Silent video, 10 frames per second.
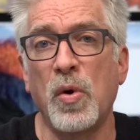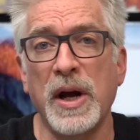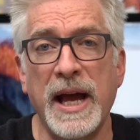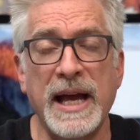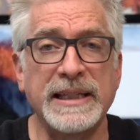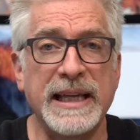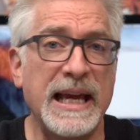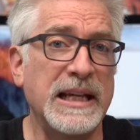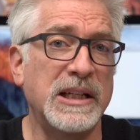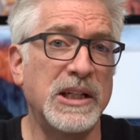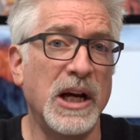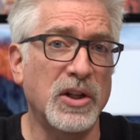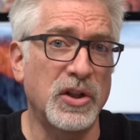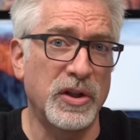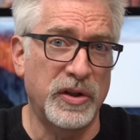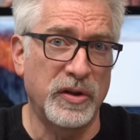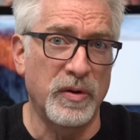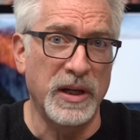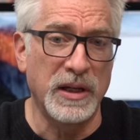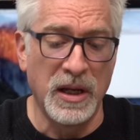IV has a touch
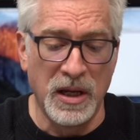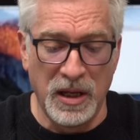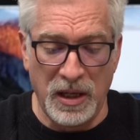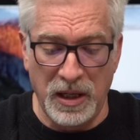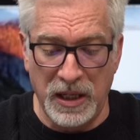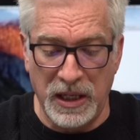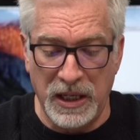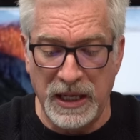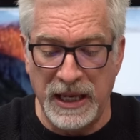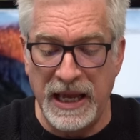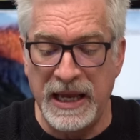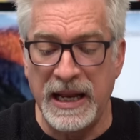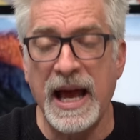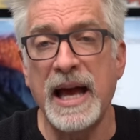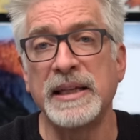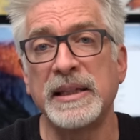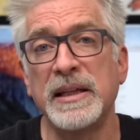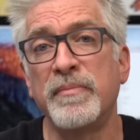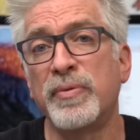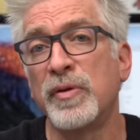screen. It has
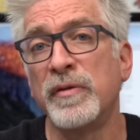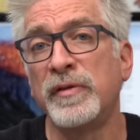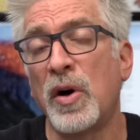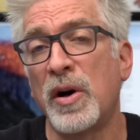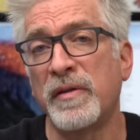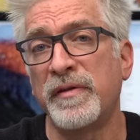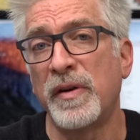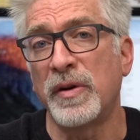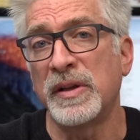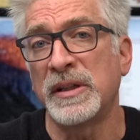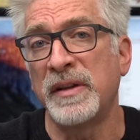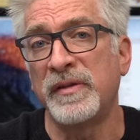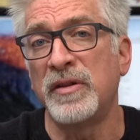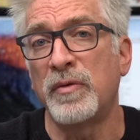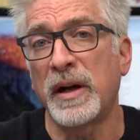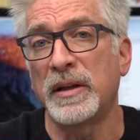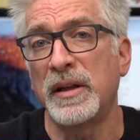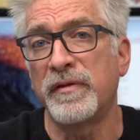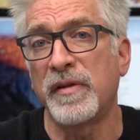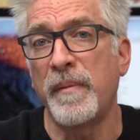improved autofocus, lifted
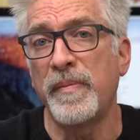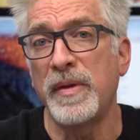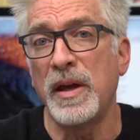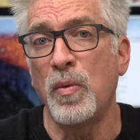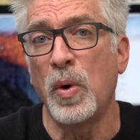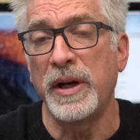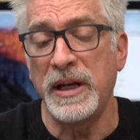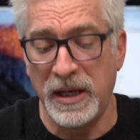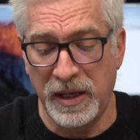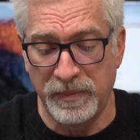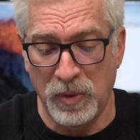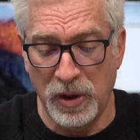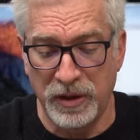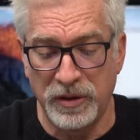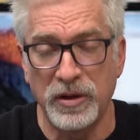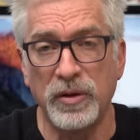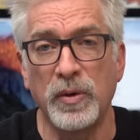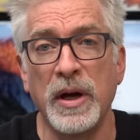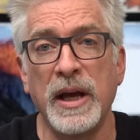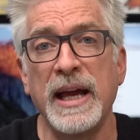directly from the 1DX Mark II.
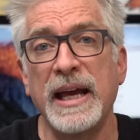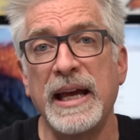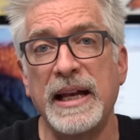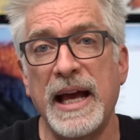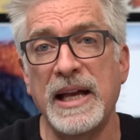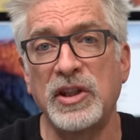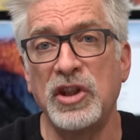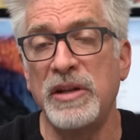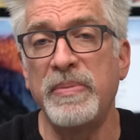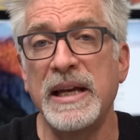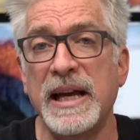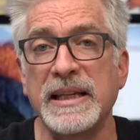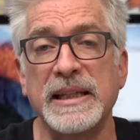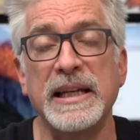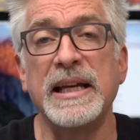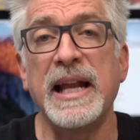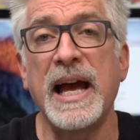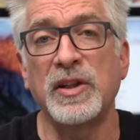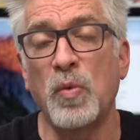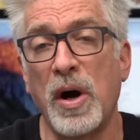It has GPS, it
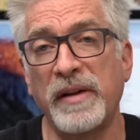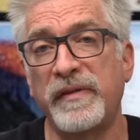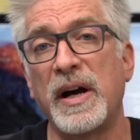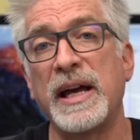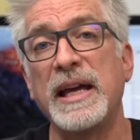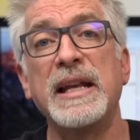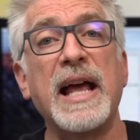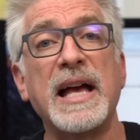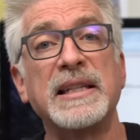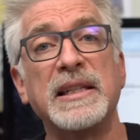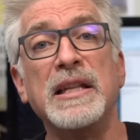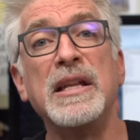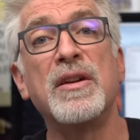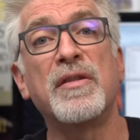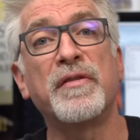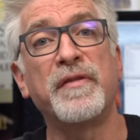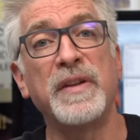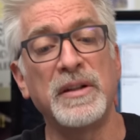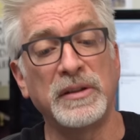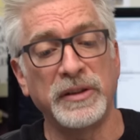has Wi-Fi, it has
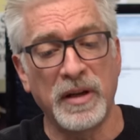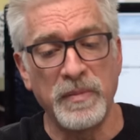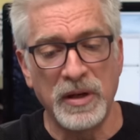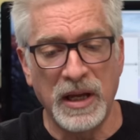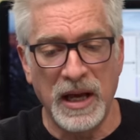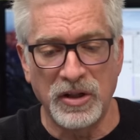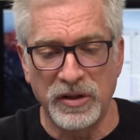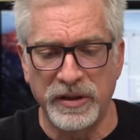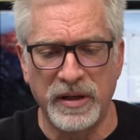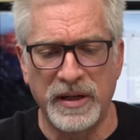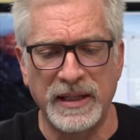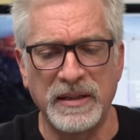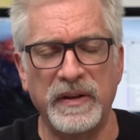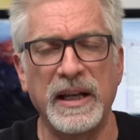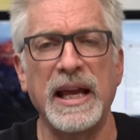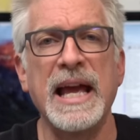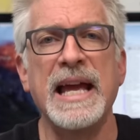near-field communications connectivity.